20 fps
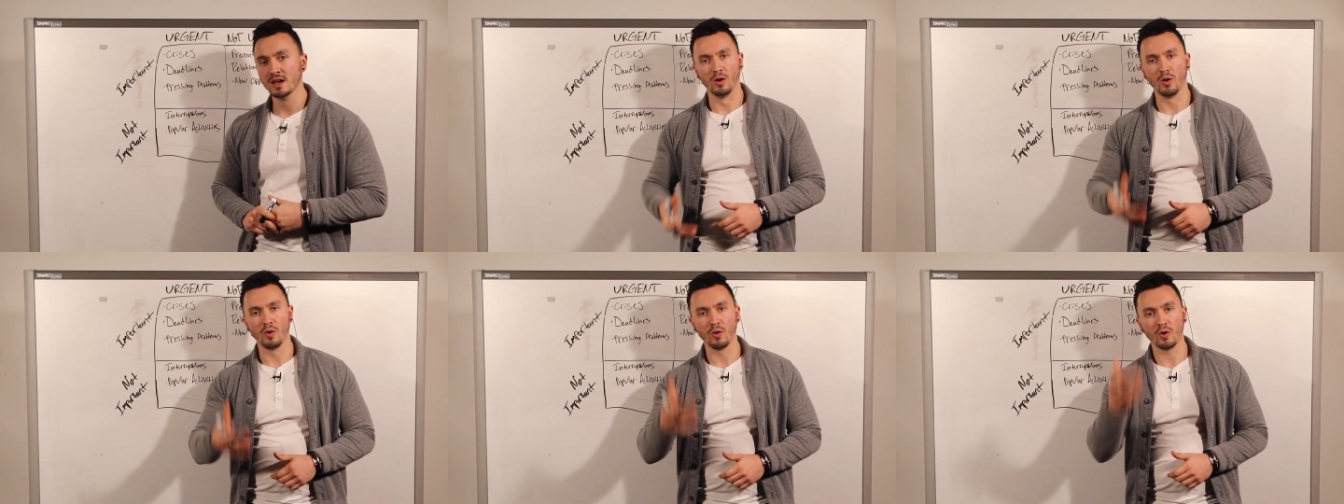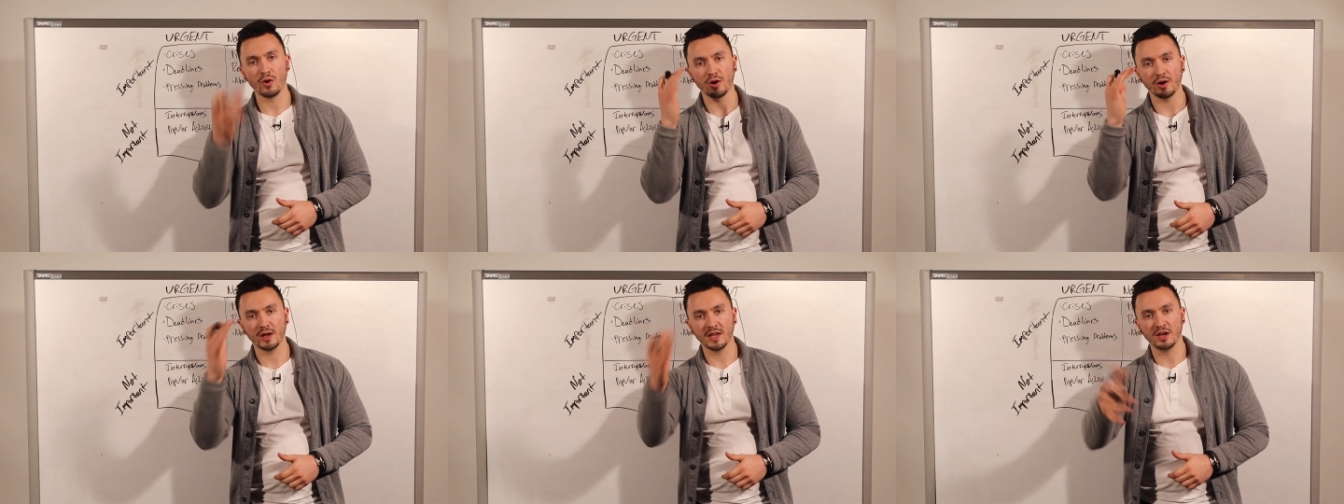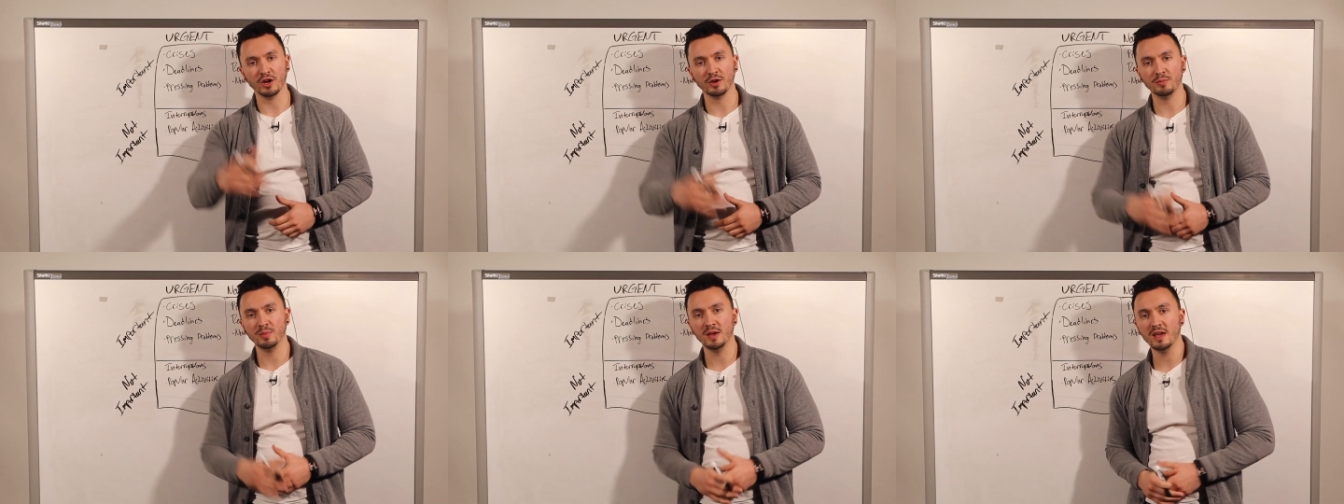or it
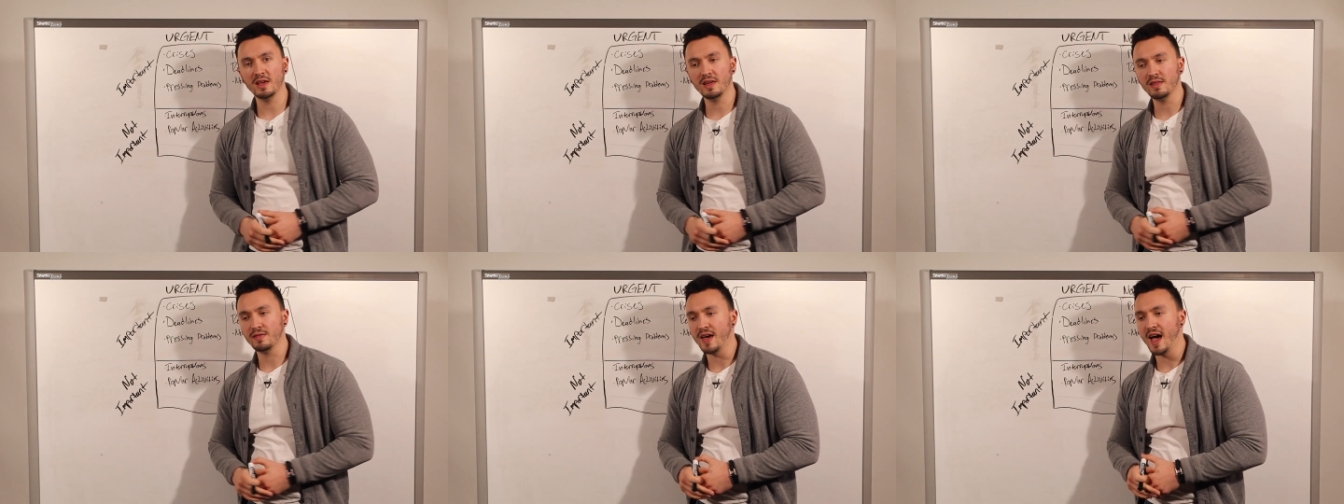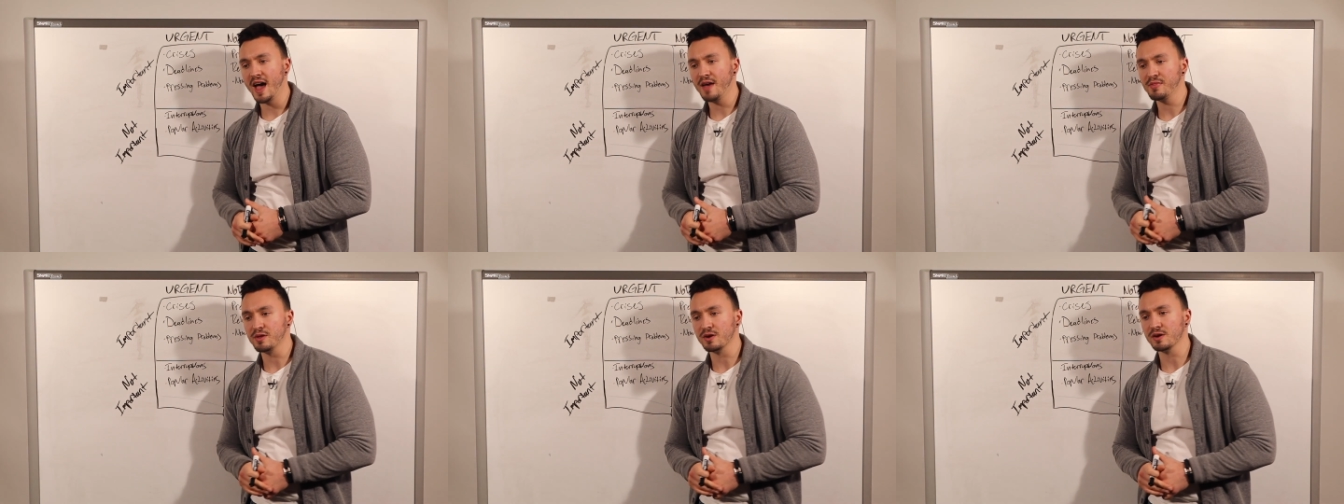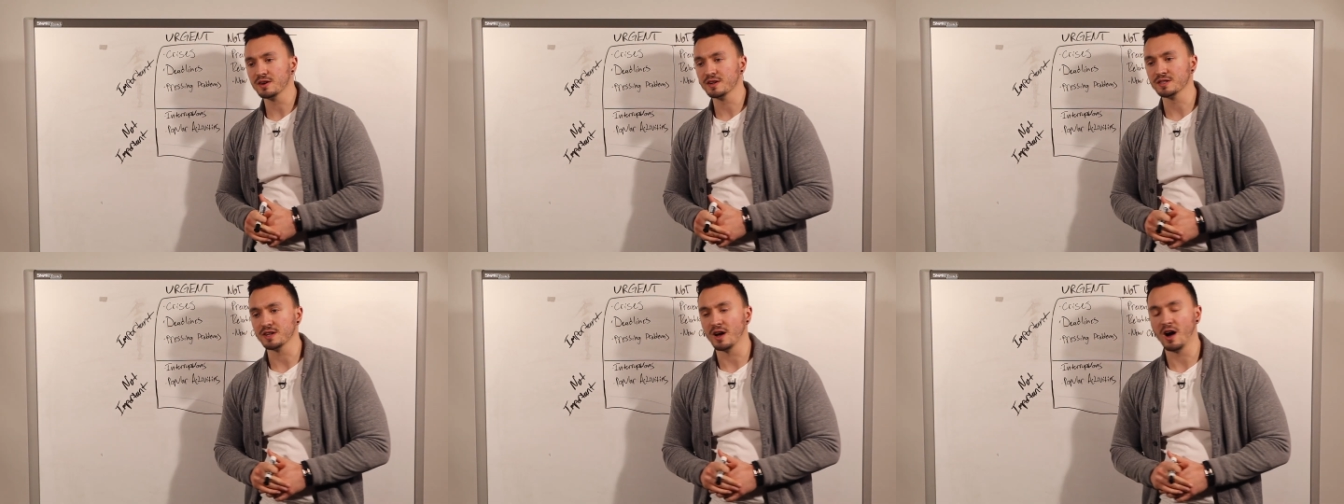could be that
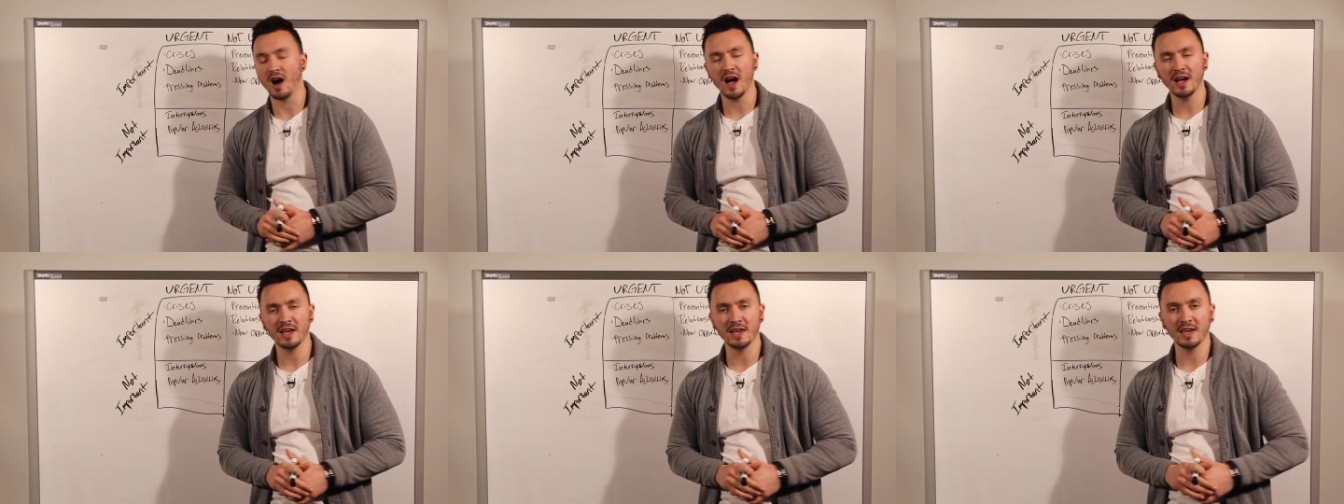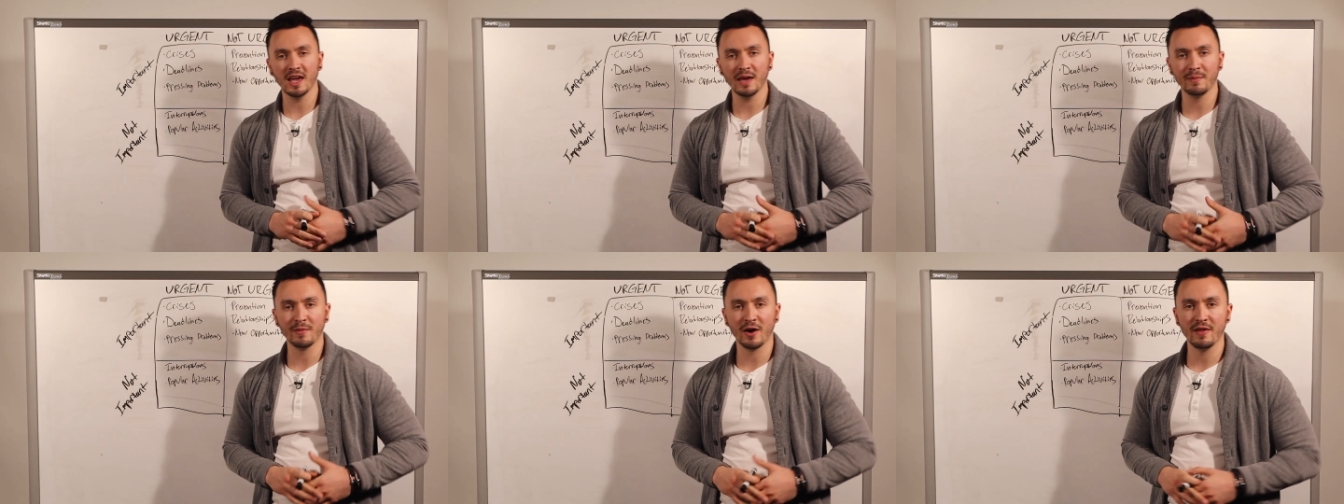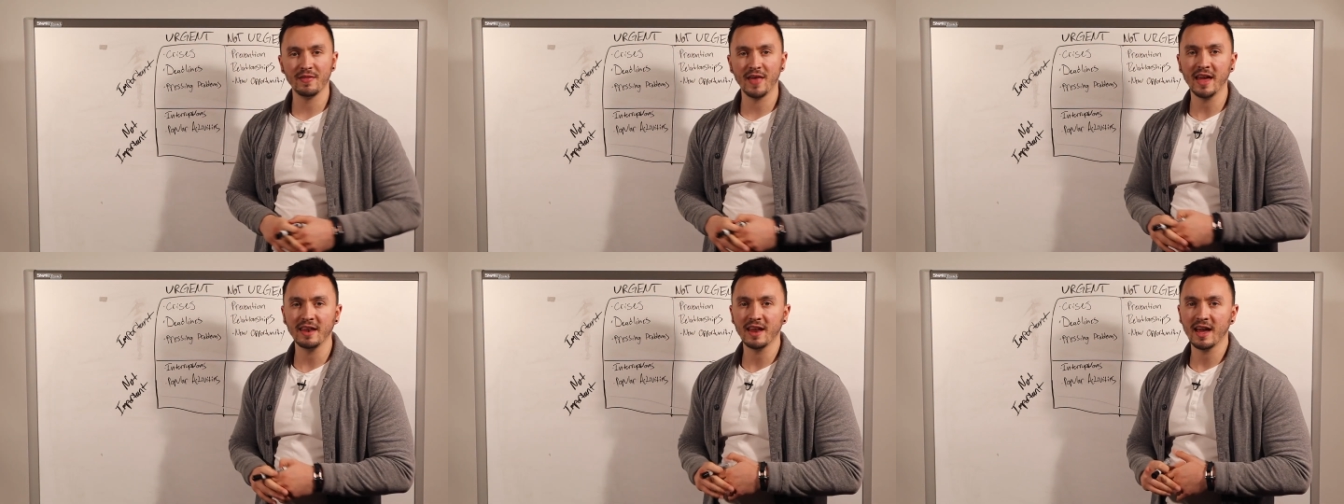there is a hockey game
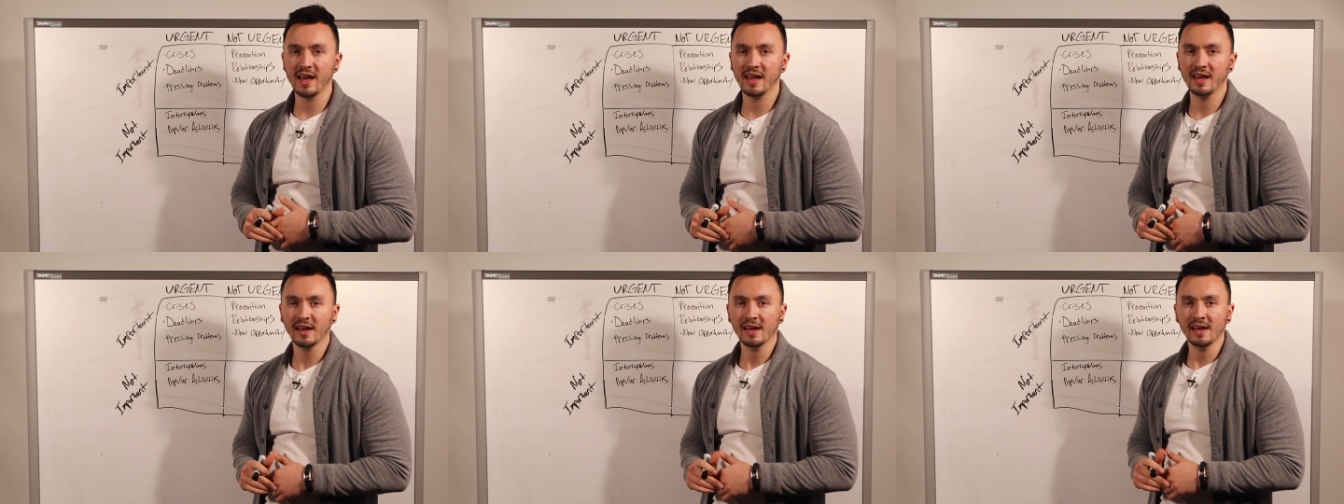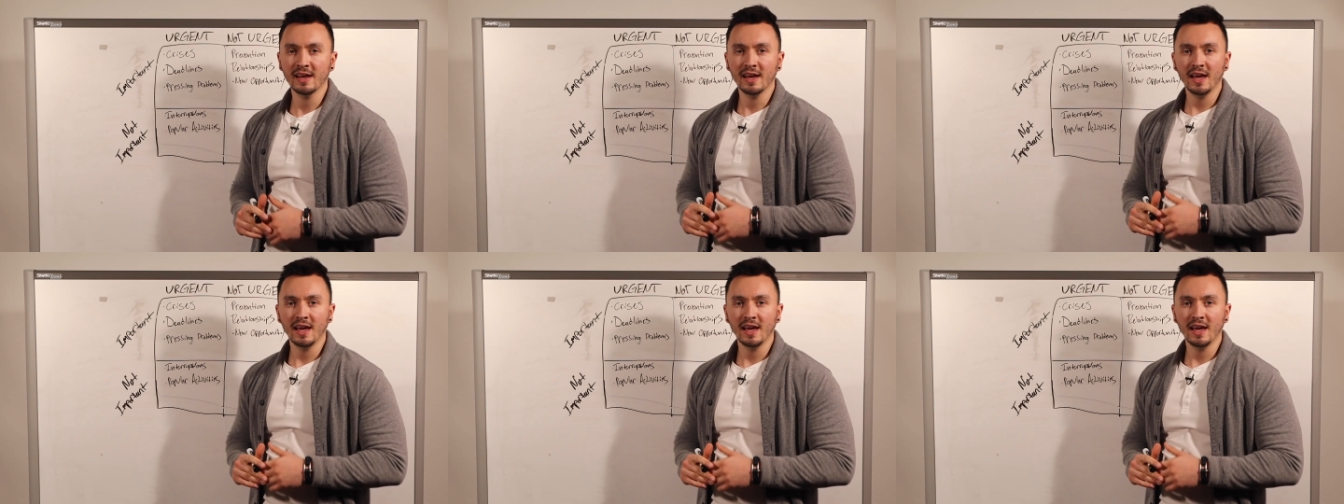on that night